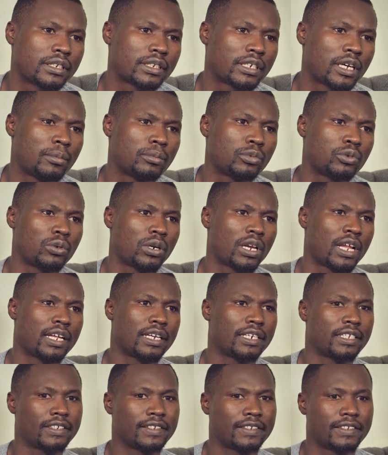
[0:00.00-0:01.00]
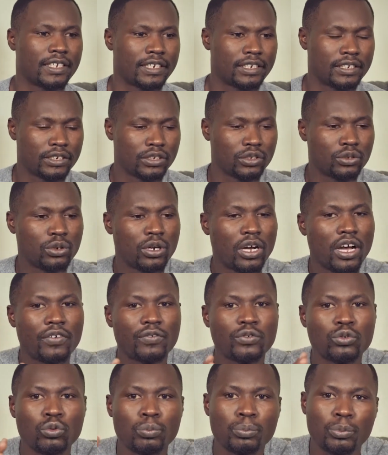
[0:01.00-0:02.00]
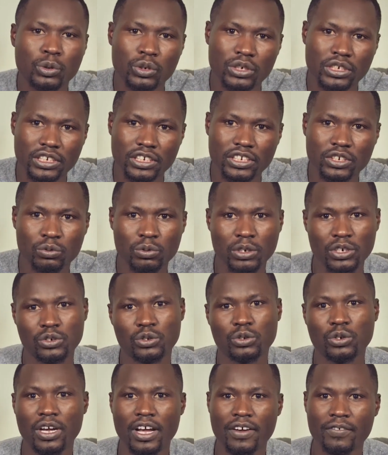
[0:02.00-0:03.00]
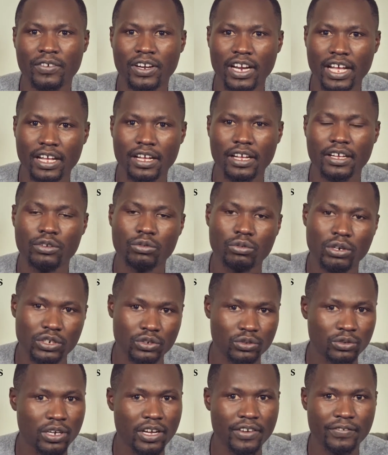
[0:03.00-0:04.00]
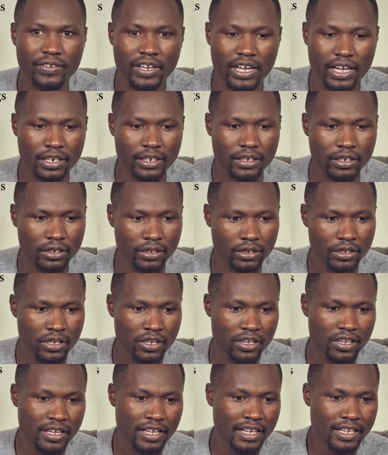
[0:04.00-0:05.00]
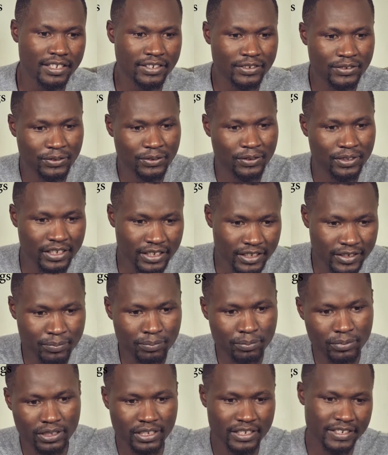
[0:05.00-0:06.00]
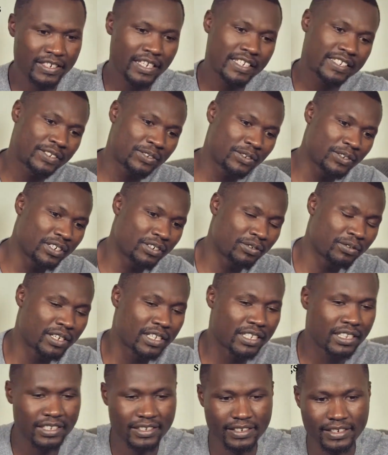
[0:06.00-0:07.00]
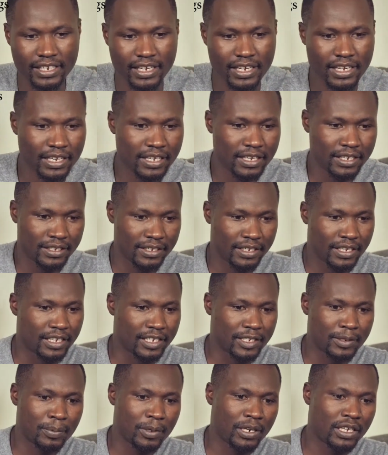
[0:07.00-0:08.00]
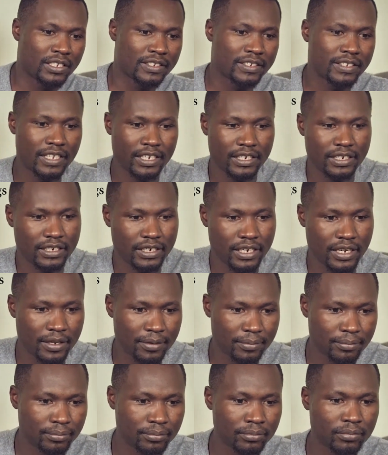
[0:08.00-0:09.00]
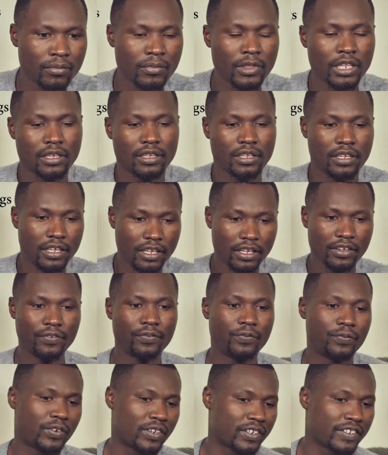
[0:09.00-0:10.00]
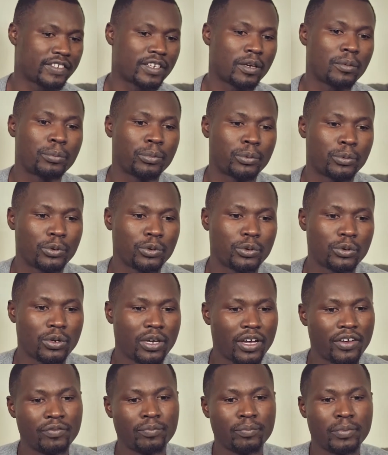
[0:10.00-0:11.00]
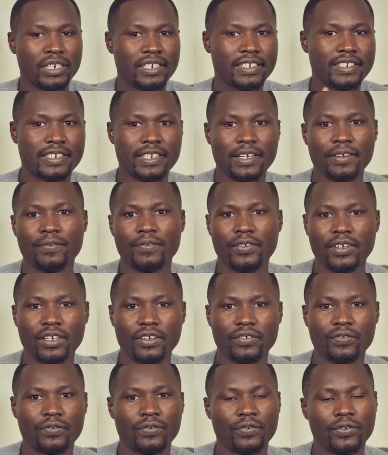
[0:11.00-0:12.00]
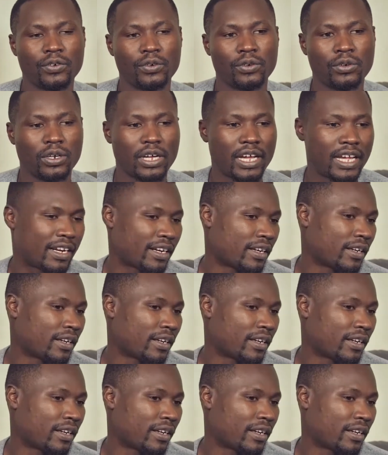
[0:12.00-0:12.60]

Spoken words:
come to learn is that you have to protect what you have earned. So there's a story where this guy explains that if, for example, you have been saving for